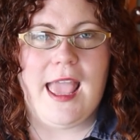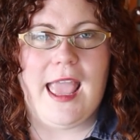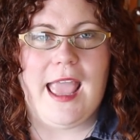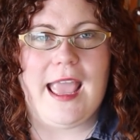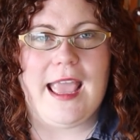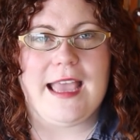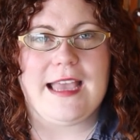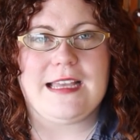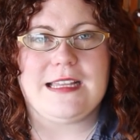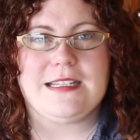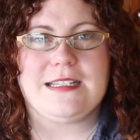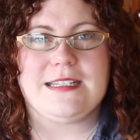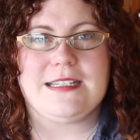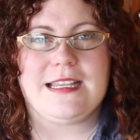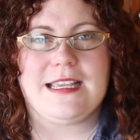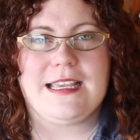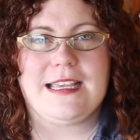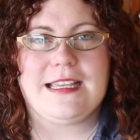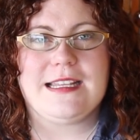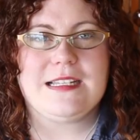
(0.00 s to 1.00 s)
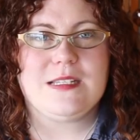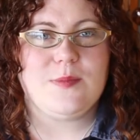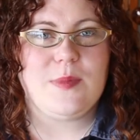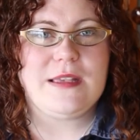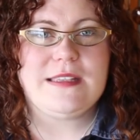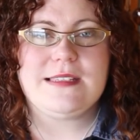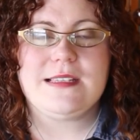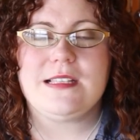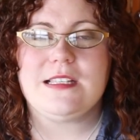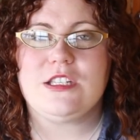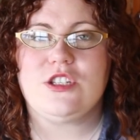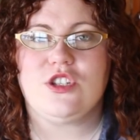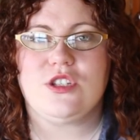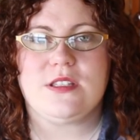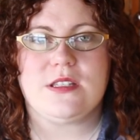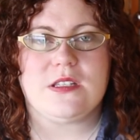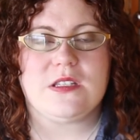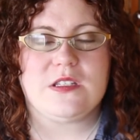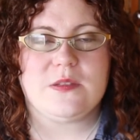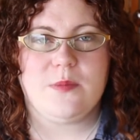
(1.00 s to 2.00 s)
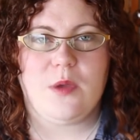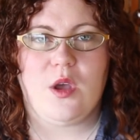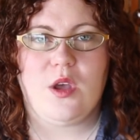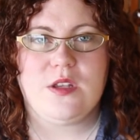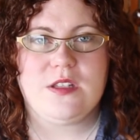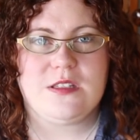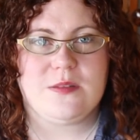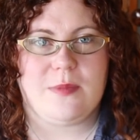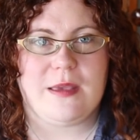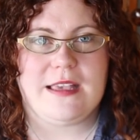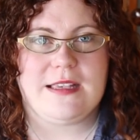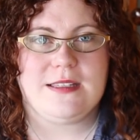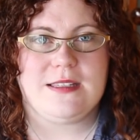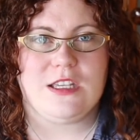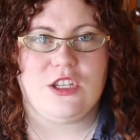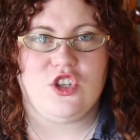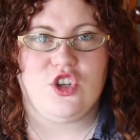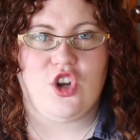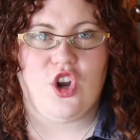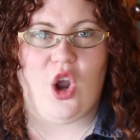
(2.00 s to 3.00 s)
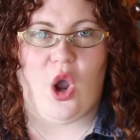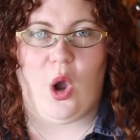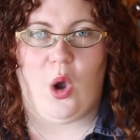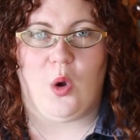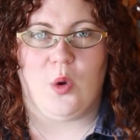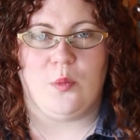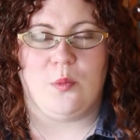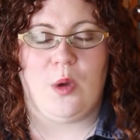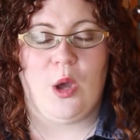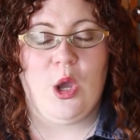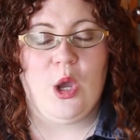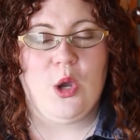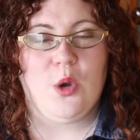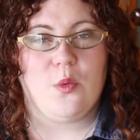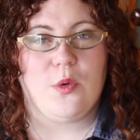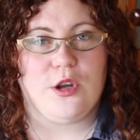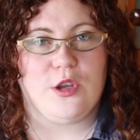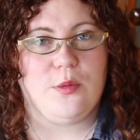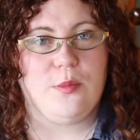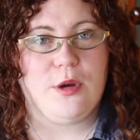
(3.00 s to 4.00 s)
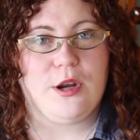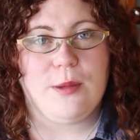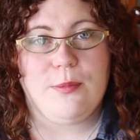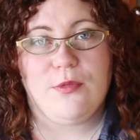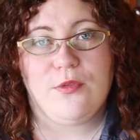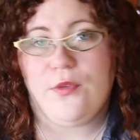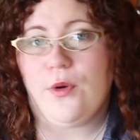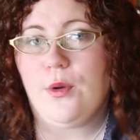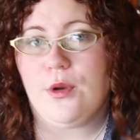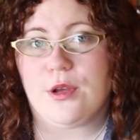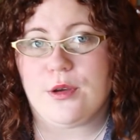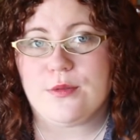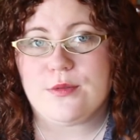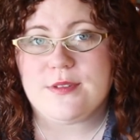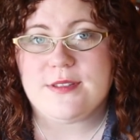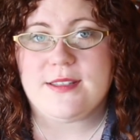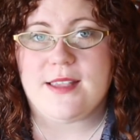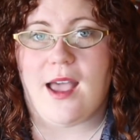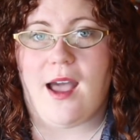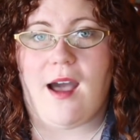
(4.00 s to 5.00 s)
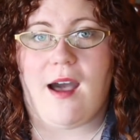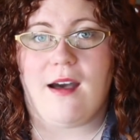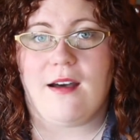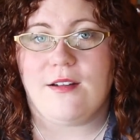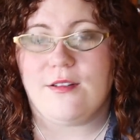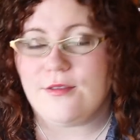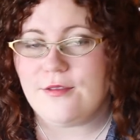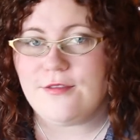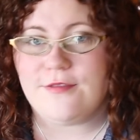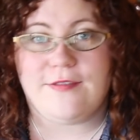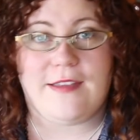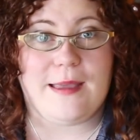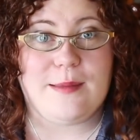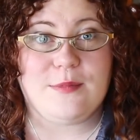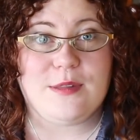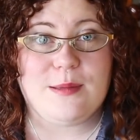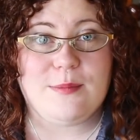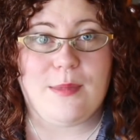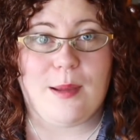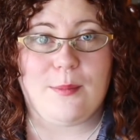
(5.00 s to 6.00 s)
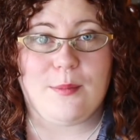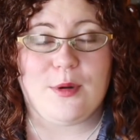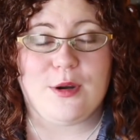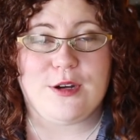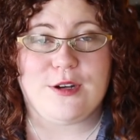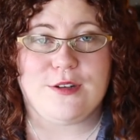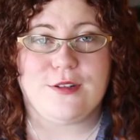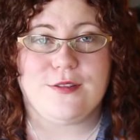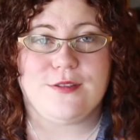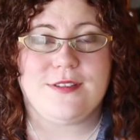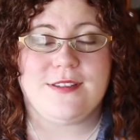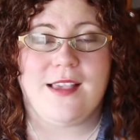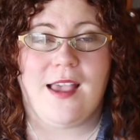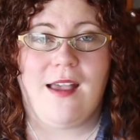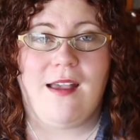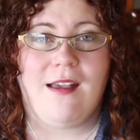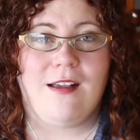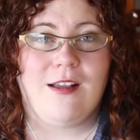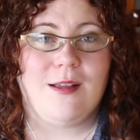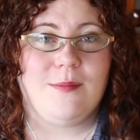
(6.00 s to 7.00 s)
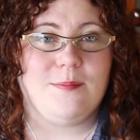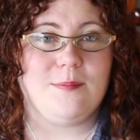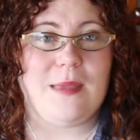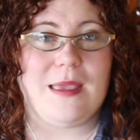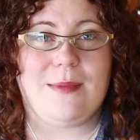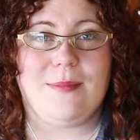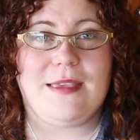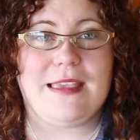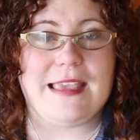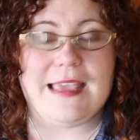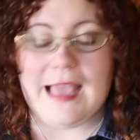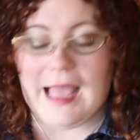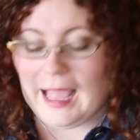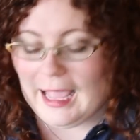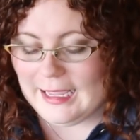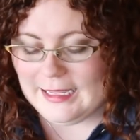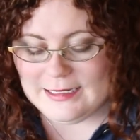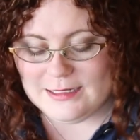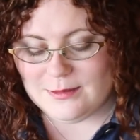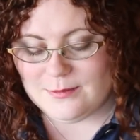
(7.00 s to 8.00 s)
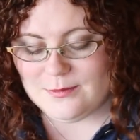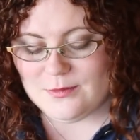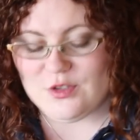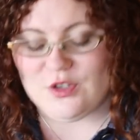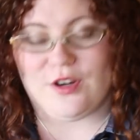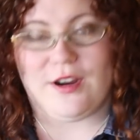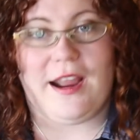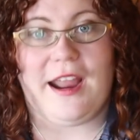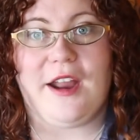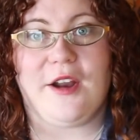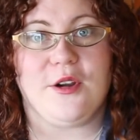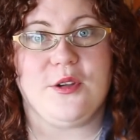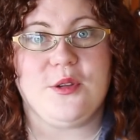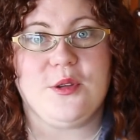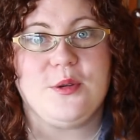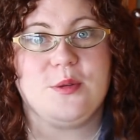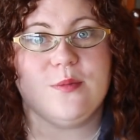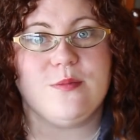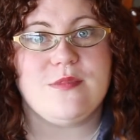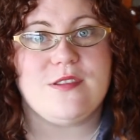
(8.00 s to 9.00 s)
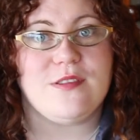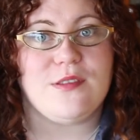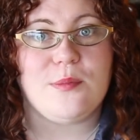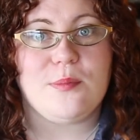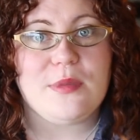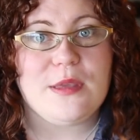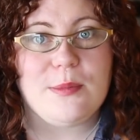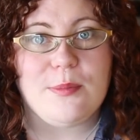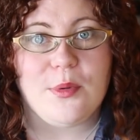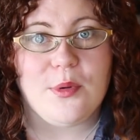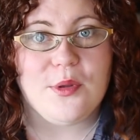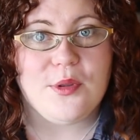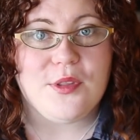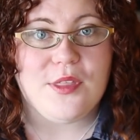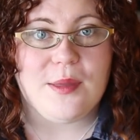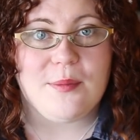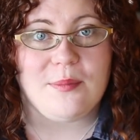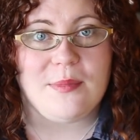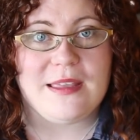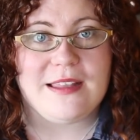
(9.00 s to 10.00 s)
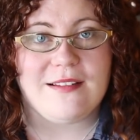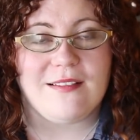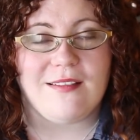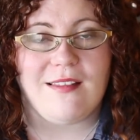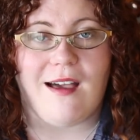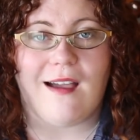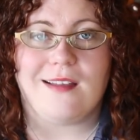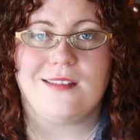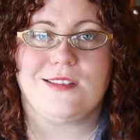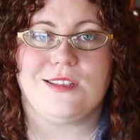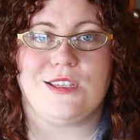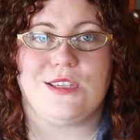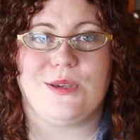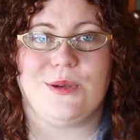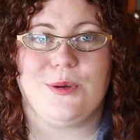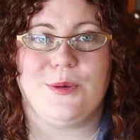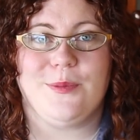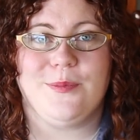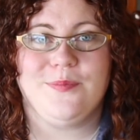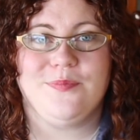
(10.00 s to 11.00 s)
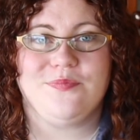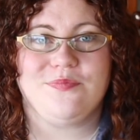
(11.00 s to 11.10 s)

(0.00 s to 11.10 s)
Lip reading: and it is basically just a small space in your home where you put up photos of family members, maybe items or heirlooms of the people that mean a lot to you.